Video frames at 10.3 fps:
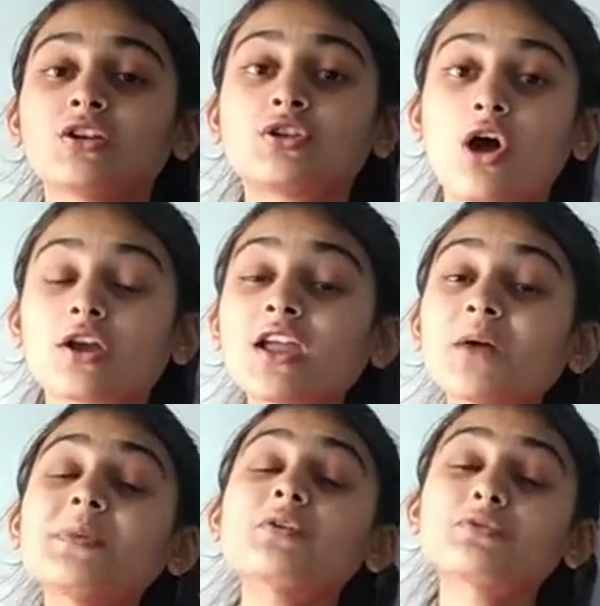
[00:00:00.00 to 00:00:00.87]
Talking
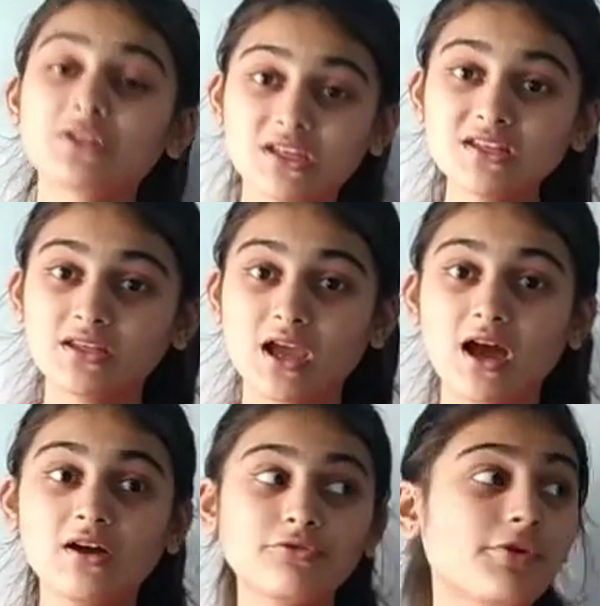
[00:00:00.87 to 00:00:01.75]
about
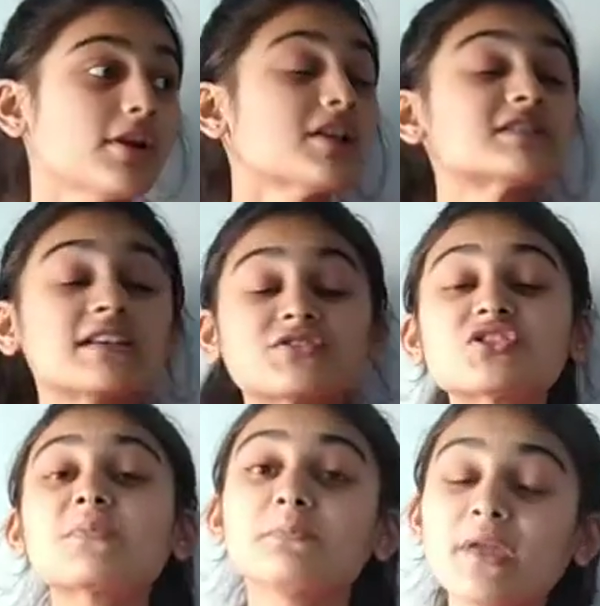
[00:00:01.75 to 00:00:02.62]
India, for
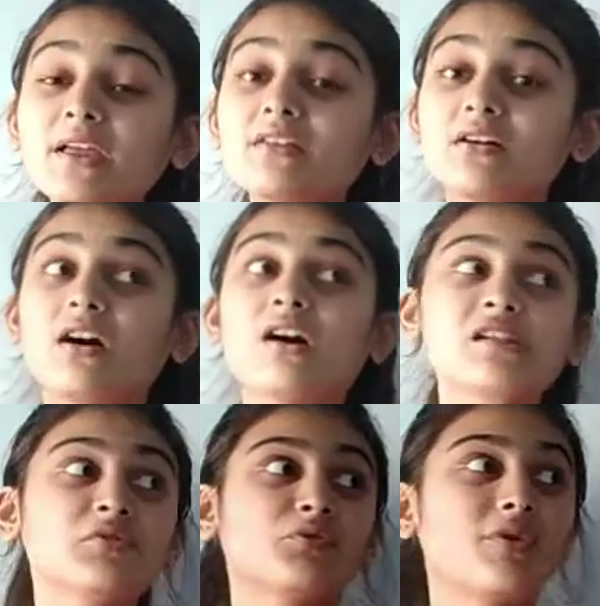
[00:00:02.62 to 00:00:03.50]
such a big
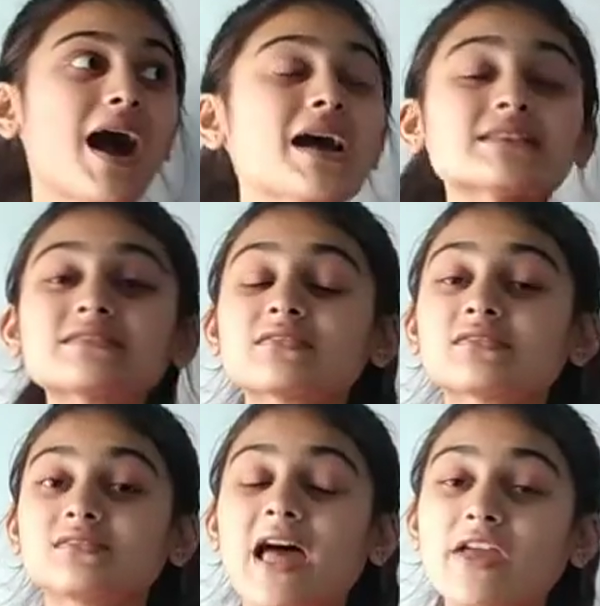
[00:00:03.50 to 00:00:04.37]
and vast,
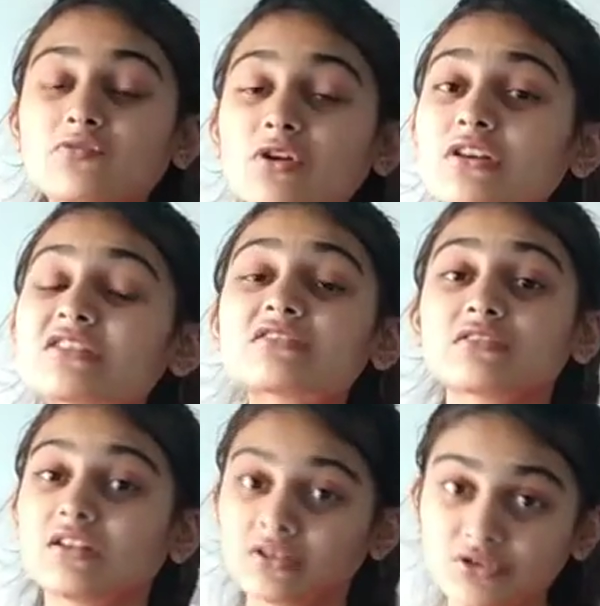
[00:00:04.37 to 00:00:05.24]
diverse
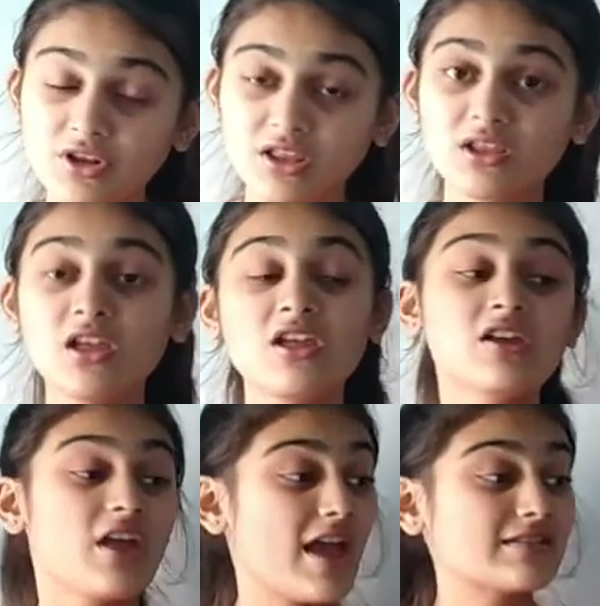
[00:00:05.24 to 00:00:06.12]

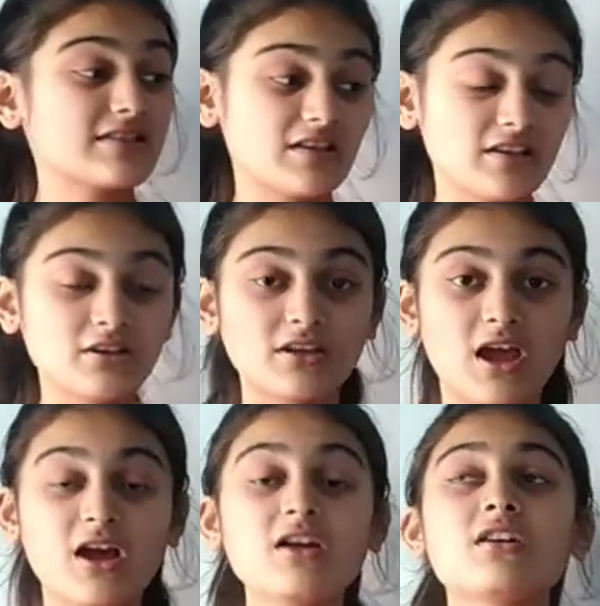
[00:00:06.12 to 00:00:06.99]
country as
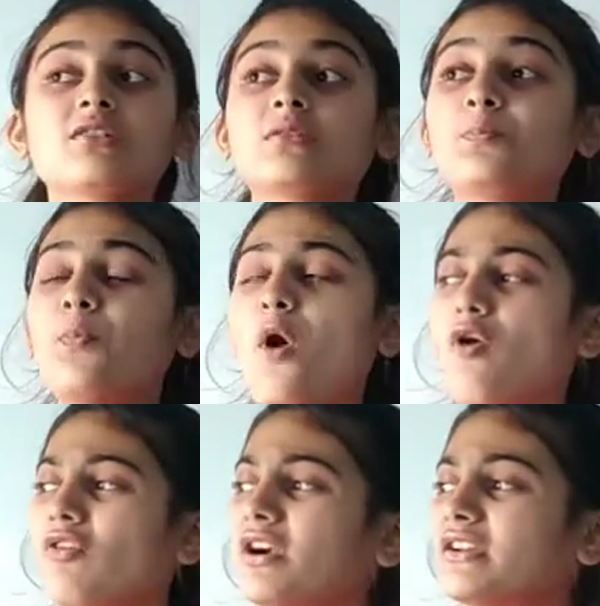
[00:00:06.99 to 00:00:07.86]
India, the
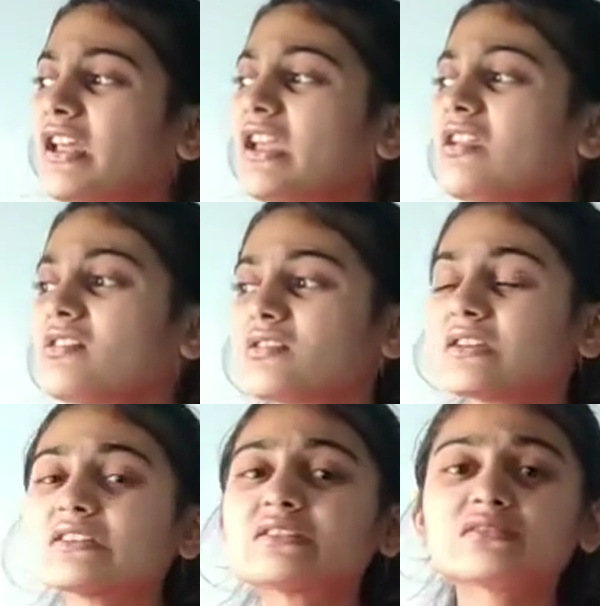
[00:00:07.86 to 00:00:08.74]
poverty
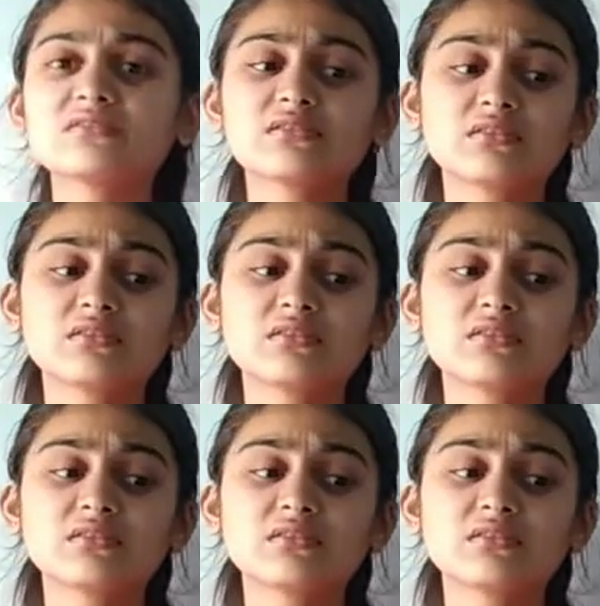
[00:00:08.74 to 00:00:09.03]
is,